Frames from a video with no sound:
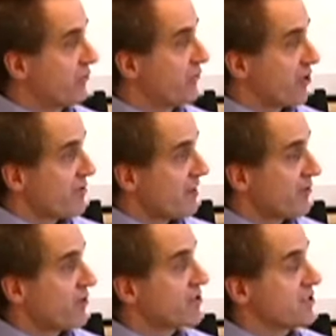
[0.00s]
format,
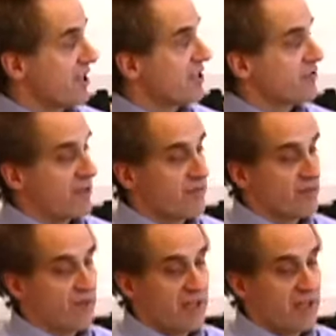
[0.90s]
whether it's line driver or